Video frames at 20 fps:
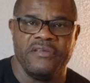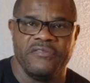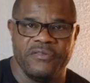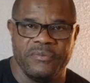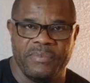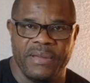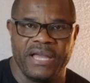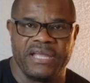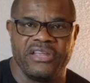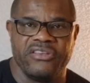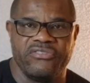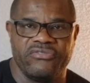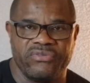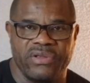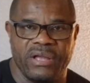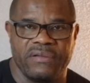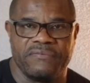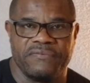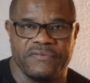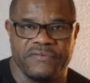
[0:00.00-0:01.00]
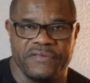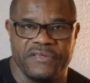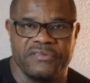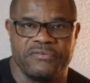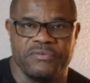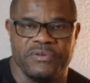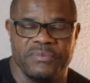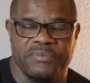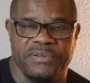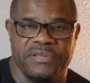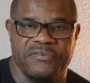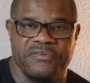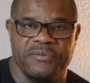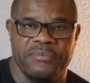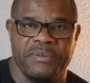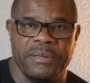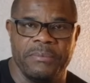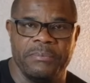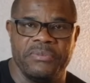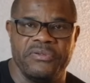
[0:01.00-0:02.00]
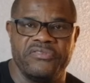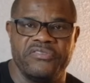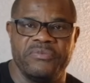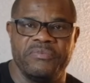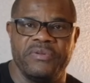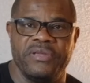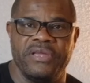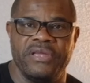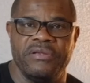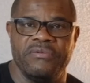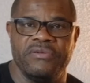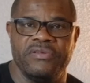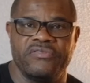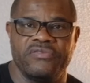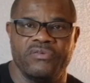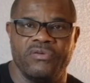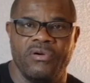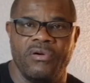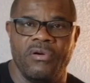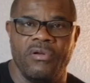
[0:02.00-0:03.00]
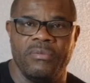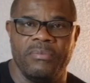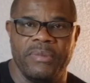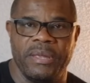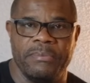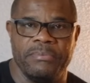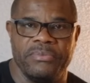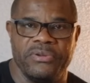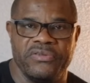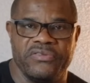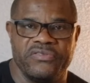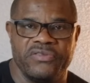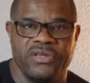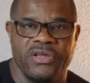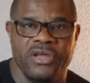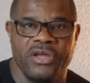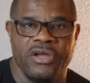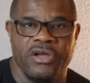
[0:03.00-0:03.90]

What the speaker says: The backing track for this will be in the membership area, so all members